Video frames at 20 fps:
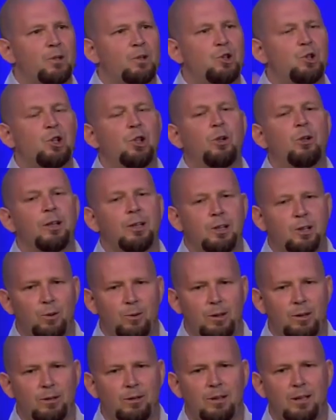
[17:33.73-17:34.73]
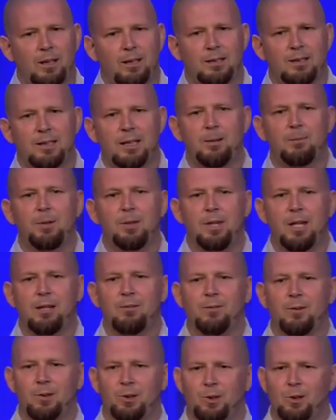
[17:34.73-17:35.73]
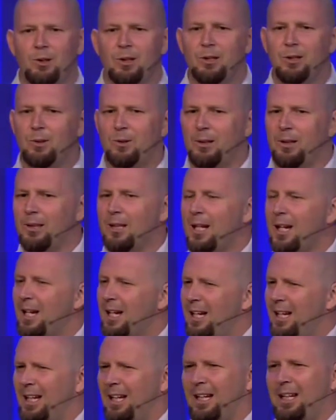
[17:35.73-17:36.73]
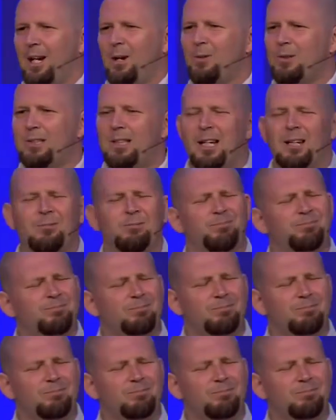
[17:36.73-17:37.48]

jury duty, sent him a thing for jury duty. And I was like,